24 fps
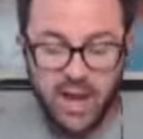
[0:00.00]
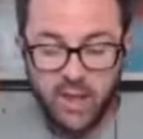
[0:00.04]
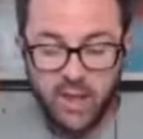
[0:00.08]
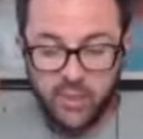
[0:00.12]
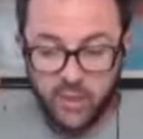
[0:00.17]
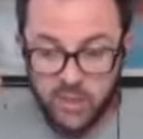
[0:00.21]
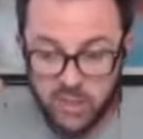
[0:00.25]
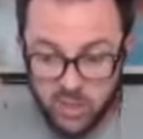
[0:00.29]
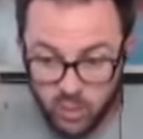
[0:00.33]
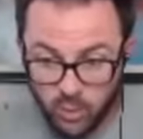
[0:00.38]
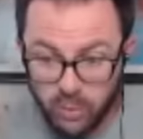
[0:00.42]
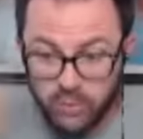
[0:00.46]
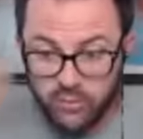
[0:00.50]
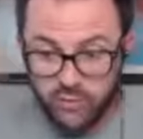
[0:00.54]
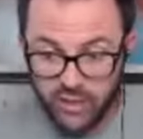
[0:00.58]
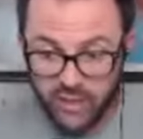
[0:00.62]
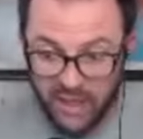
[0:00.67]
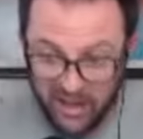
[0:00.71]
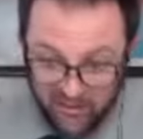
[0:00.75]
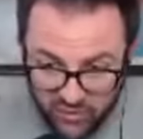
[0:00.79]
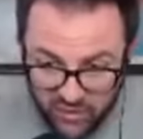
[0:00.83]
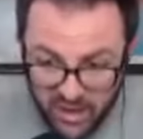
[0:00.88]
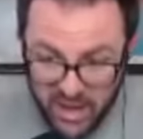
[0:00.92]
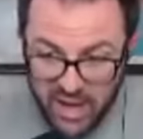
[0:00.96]
They're sort of
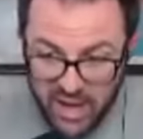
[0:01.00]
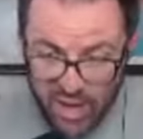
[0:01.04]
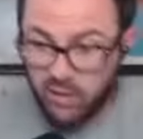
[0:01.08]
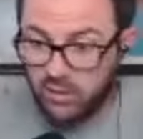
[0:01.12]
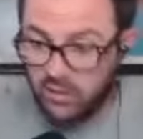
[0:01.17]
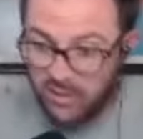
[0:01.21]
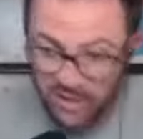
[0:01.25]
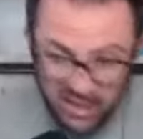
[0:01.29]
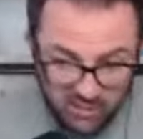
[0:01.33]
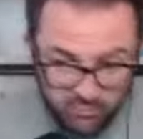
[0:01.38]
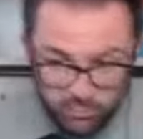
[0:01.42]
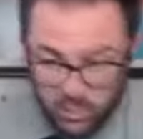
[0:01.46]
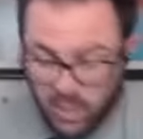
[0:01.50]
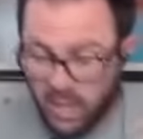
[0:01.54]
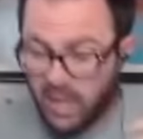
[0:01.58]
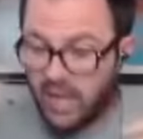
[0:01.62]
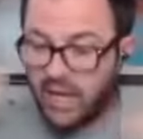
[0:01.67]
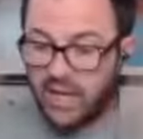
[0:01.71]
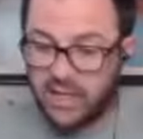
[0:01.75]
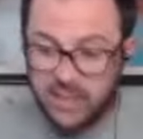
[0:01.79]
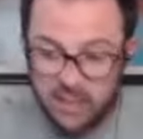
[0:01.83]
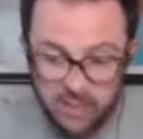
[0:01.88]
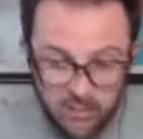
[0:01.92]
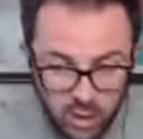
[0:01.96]
left out and left
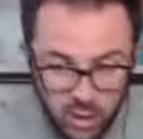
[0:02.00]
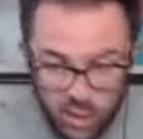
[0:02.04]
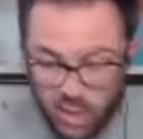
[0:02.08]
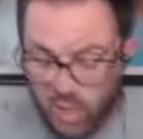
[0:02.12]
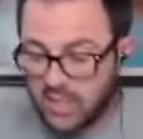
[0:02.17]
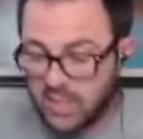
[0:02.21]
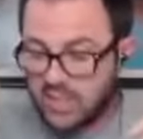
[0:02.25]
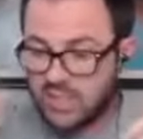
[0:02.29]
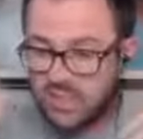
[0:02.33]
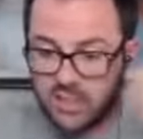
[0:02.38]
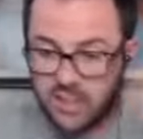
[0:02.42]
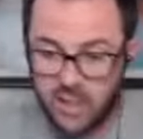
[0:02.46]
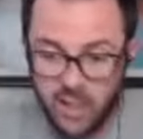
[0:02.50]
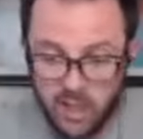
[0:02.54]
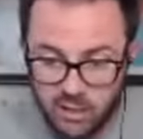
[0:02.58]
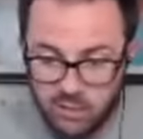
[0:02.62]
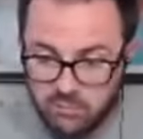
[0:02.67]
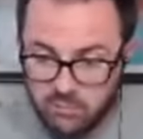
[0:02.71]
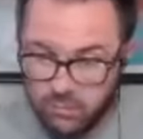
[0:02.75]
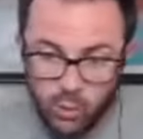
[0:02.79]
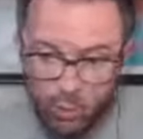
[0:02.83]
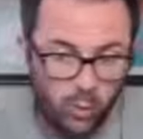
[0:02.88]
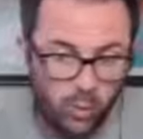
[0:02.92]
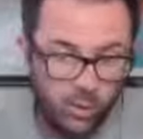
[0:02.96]
behind and lost and
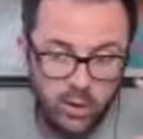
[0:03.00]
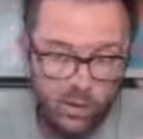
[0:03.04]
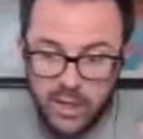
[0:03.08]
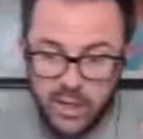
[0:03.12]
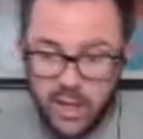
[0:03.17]
unmoored.